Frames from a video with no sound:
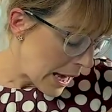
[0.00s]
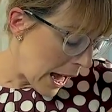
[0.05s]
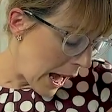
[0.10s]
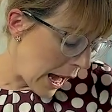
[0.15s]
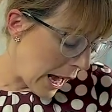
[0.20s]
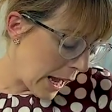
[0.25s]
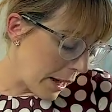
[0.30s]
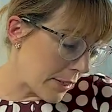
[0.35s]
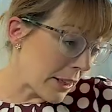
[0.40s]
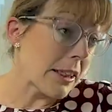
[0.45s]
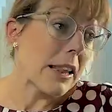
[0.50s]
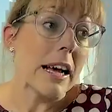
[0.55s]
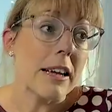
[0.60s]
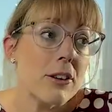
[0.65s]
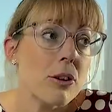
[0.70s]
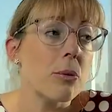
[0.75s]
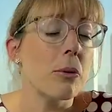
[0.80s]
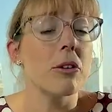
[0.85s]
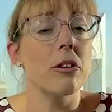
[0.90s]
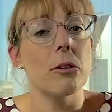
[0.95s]
The
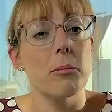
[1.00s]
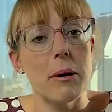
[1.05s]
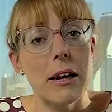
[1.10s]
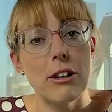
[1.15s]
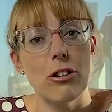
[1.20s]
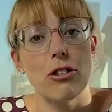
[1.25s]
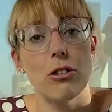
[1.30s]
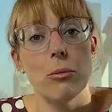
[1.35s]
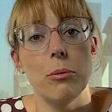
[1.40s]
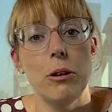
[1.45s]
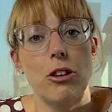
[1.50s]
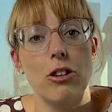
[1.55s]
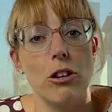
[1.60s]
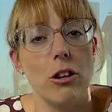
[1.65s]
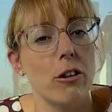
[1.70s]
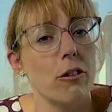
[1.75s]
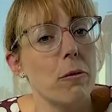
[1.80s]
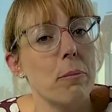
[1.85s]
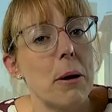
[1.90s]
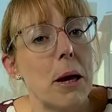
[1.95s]
last one to mention, which a
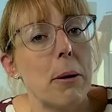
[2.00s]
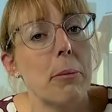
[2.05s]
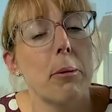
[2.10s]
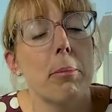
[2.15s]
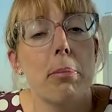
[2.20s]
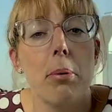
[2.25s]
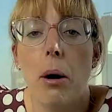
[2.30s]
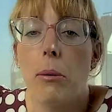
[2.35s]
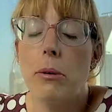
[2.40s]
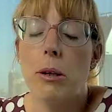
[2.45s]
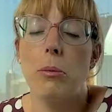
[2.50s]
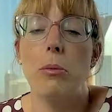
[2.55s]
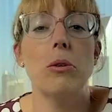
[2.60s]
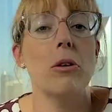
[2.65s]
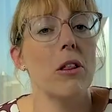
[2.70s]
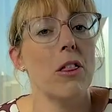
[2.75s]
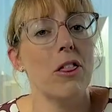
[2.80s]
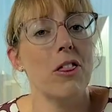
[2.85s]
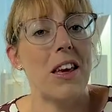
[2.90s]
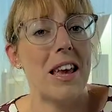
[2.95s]
lot of people probably
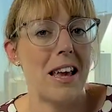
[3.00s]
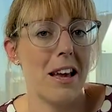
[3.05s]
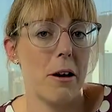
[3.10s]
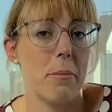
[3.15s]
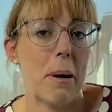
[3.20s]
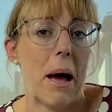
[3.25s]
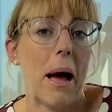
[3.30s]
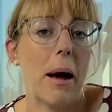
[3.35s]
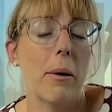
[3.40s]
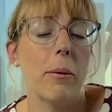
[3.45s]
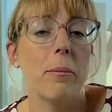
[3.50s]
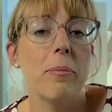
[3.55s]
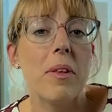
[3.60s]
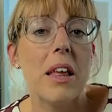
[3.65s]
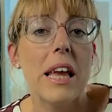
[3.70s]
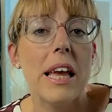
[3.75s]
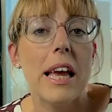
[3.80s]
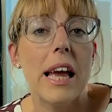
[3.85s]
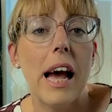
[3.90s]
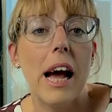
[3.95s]
wouldn't think about,
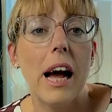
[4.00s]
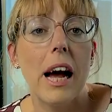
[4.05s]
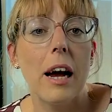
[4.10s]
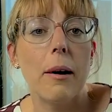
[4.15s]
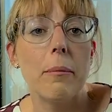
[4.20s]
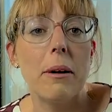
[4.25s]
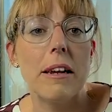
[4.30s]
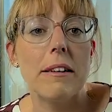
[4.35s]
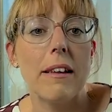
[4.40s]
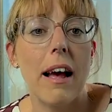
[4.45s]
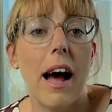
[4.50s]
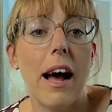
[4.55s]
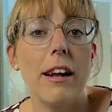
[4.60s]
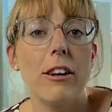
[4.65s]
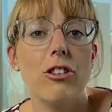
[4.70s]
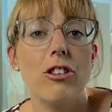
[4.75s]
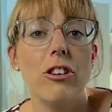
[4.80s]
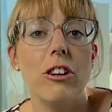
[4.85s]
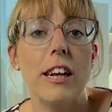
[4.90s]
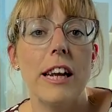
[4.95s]
is
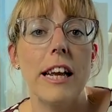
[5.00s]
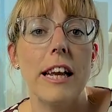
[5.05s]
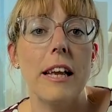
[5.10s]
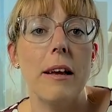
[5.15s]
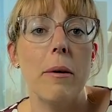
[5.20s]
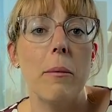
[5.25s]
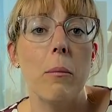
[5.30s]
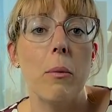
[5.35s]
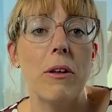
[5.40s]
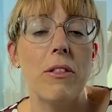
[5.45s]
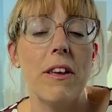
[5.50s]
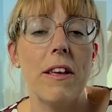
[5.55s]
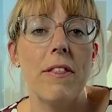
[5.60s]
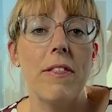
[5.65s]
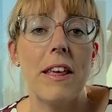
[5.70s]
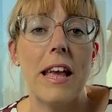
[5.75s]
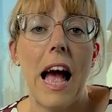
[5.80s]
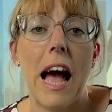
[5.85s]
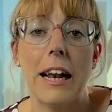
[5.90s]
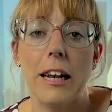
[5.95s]
actually within
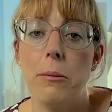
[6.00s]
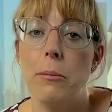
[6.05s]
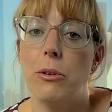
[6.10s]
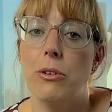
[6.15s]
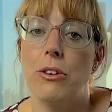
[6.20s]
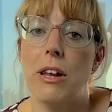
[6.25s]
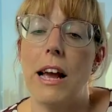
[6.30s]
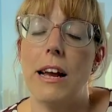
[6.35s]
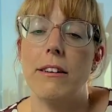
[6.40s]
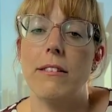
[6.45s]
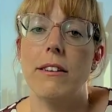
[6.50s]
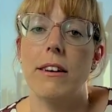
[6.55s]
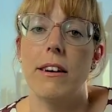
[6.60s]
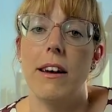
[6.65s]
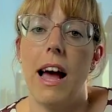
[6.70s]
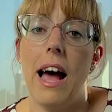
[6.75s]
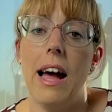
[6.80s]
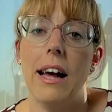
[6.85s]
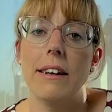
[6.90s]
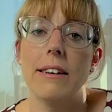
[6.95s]
the animal sector
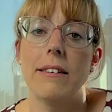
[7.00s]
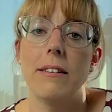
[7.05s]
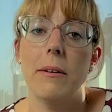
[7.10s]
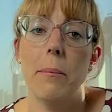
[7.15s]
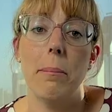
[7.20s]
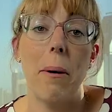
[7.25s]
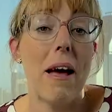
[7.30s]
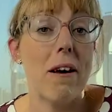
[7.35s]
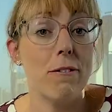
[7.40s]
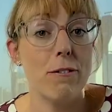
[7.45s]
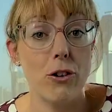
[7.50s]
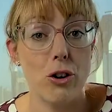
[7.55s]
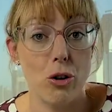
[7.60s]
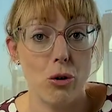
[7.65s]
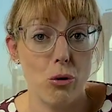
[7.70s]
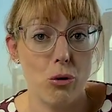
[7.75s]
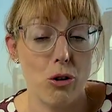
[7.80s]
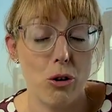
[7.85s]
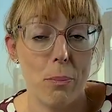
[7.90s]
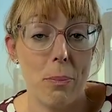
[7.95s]
and pet
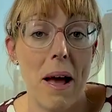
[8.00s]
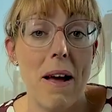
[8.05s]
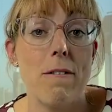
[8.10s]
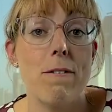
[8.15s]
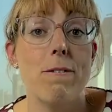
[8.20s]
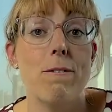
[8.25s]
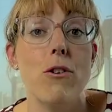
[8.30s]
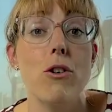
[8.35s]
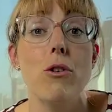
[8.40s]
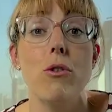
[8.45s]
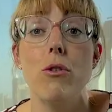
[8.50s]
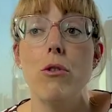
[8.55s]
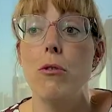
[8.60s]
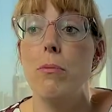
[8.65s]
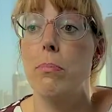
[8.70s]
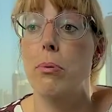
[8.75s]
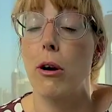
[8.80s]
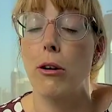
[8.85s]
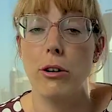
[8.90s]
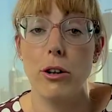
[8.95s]

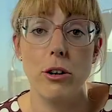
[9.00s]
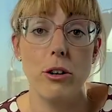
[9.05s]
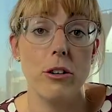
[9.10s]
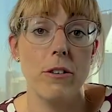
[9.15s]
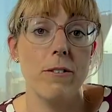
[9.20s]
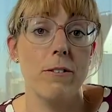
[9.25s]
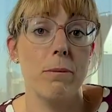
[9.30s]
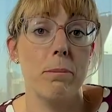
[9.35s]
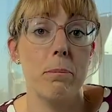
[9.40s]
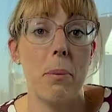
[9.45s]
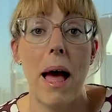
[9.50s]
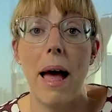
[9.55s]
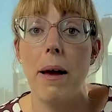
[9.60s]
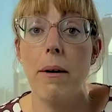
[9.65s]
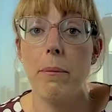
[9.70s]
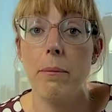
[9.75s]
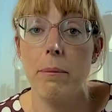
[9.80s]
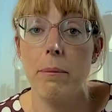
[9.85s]
food products, pet